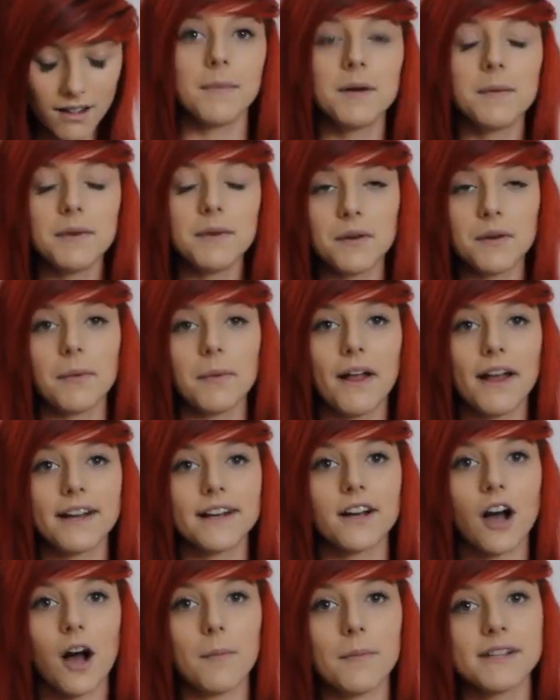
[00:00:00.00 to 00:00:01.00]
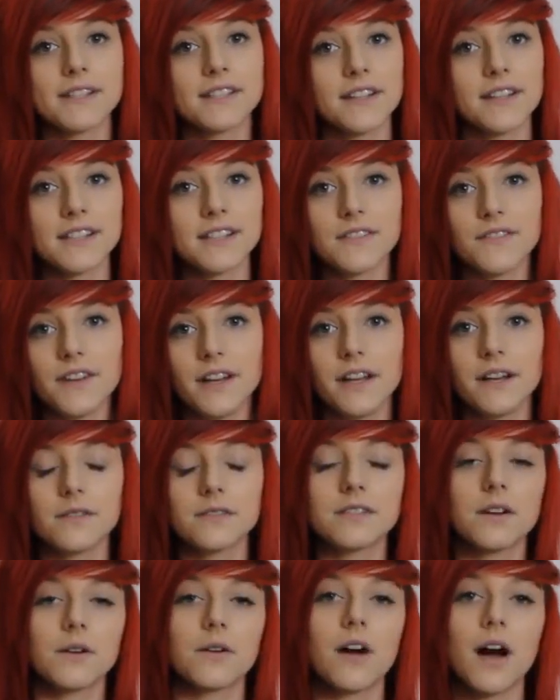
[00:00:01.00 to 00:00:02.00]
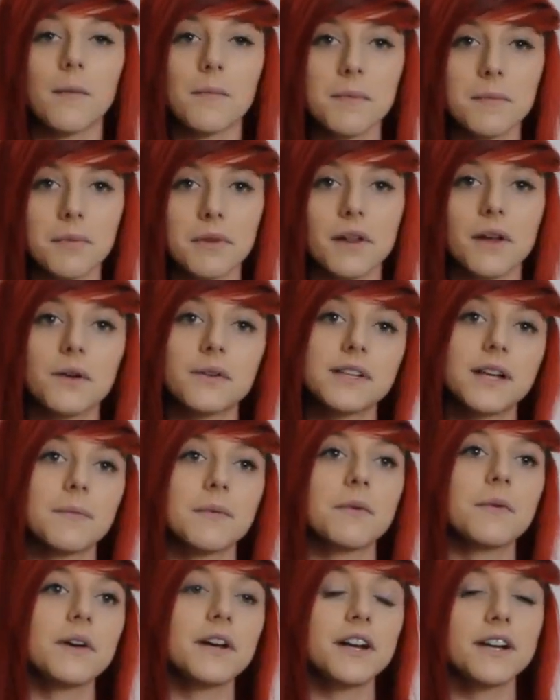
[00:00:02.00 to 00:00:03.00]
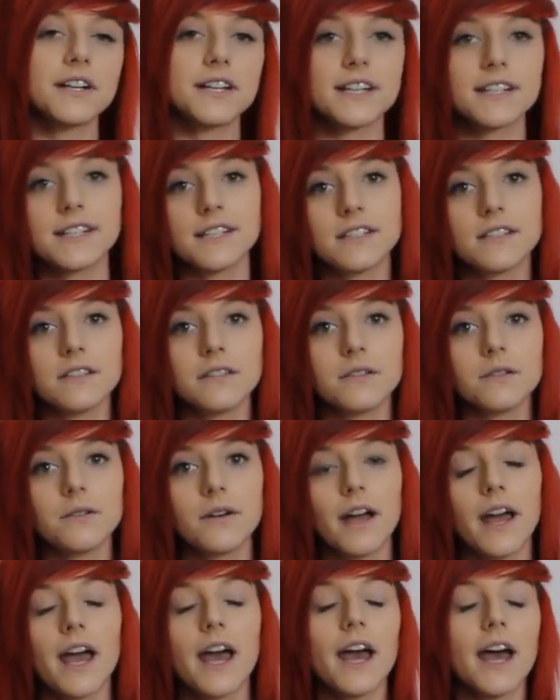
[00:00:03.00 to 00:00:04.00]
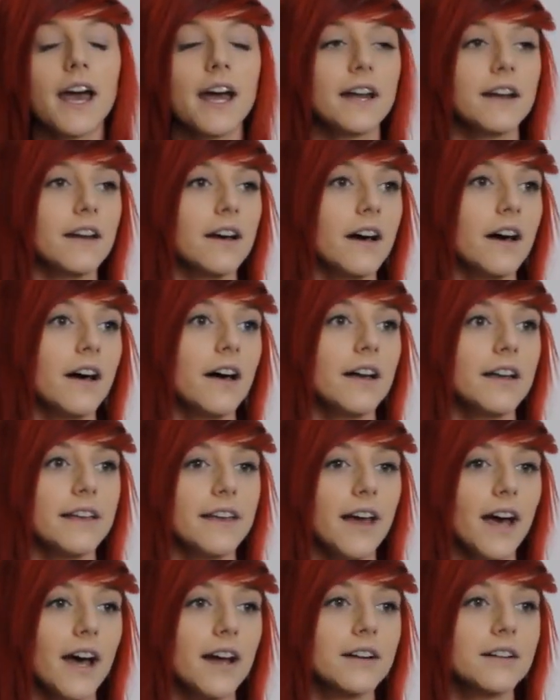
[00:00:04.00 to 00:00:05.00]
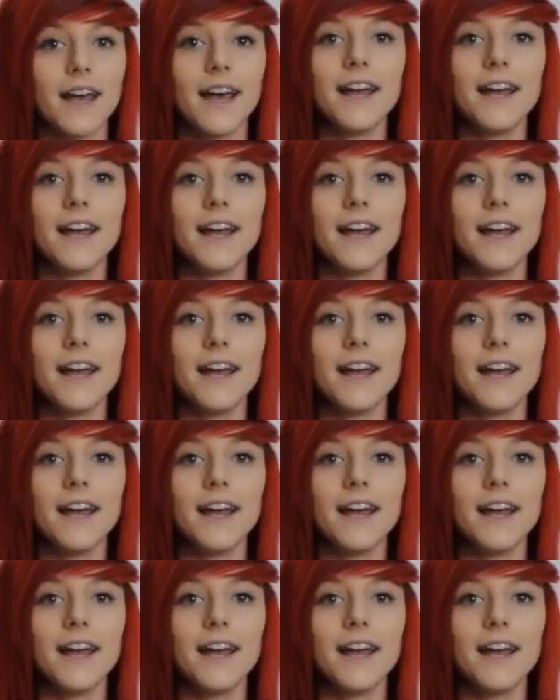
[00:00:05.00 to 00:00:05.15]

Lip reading: I'm going to be replying to comments on this video, so comment below, tell me what you're addicted to, and yeah.